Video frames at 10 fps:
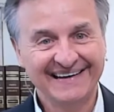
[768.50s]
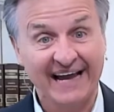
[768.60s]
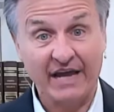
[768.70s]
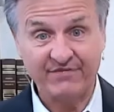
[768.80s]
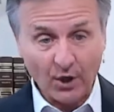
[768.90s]

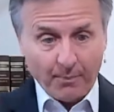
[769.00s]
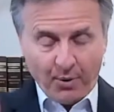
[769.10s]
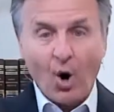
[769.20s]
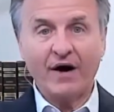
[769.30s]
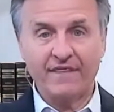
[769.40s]
If you're
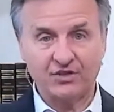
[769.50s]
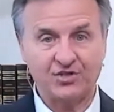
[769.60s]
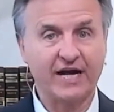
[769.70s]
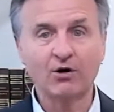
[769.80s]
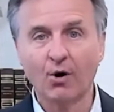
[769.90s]
part of the
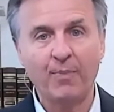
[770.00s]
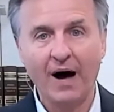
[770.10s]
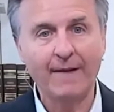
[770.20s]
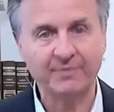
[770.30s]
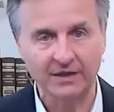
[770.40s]
general
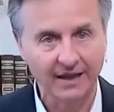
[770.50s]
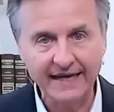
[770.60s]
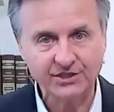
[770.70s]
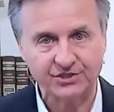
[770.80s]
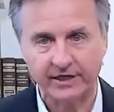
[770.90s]

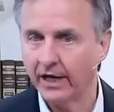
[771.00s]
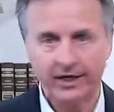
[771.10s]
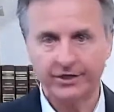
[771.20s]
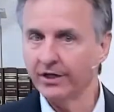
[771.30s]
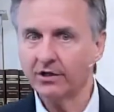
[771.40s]
population,
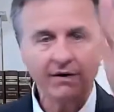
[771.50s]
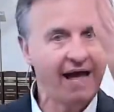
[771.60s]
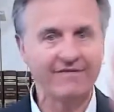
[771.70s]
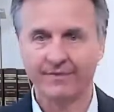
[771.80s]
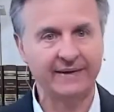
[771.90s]
you don't
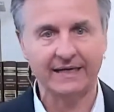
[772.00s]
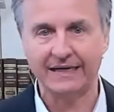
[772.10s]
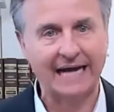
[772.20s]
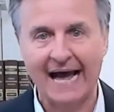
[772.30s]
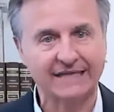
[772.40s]
have
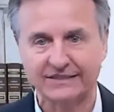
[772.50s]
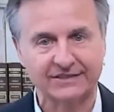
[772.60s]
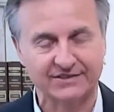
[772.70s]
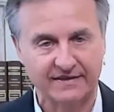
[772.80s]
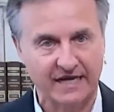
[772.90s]
immediate
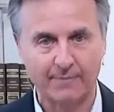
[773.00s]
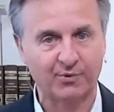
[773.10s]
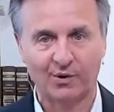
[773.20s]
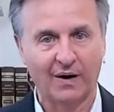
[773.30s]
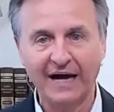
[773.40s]
access to the
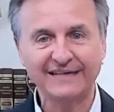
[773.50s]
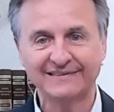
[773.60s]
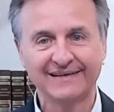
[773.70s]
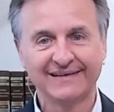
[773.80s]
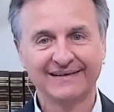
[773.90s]
emperor, right?
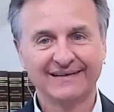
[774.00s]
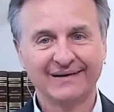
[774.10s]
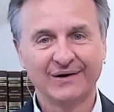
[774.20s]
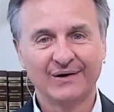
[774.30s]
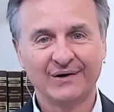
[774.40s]

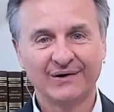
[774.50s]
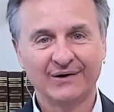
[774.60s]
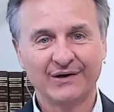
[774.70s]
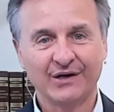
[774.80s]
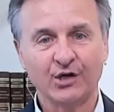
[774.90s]

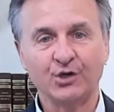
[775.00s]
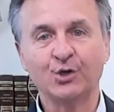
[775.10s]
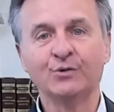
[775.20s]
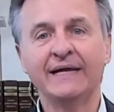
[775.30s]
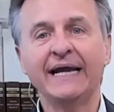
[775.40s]

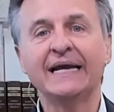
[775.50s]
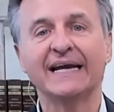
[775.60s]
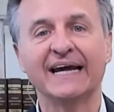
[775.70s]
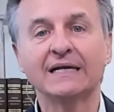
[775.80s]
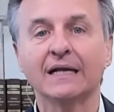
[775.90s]
You
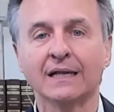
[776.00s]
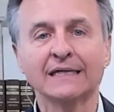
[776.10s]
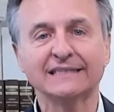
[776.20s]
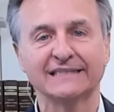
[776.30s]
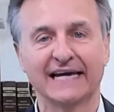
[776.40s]
needed,
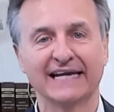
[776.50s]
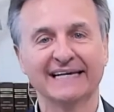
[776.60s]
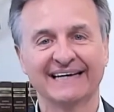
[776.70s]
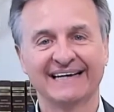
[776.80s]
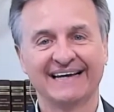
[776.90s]
listen,
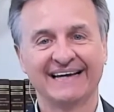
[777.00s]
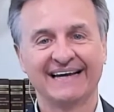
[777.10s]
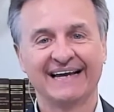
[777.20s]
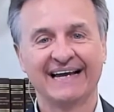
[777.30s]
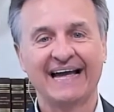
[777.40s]

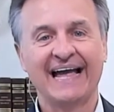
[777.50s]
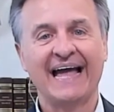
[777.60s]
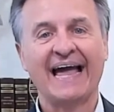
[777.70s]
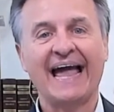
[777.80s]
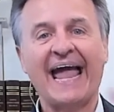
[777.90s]

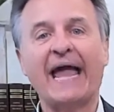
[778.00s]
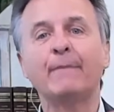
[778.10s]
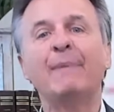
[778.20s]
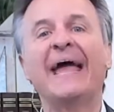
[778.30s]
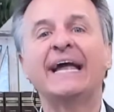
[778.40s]
a
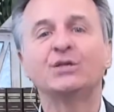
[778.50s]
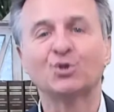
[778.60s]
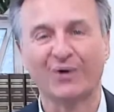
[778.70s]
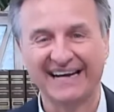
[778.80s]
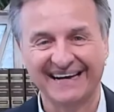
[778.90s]

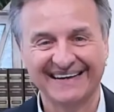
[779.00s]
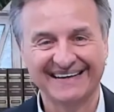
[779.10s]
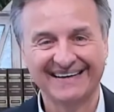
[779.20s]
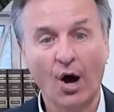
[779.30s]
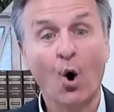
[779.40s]
patron
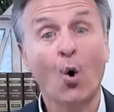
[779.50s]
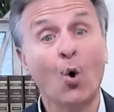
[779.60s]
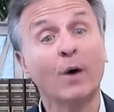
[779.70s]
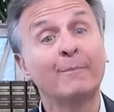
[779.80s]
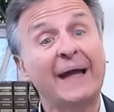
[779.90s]

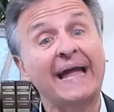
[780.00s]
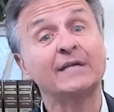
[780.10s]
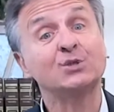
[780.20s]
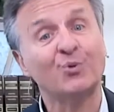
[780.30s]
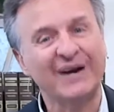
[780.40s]
or
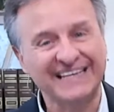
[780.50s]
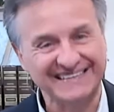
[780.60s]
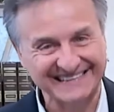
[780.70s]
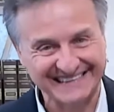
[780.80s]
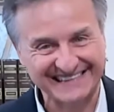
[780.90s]

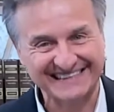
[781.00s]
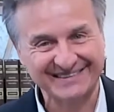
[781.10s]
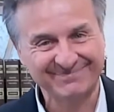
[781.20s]
patrons.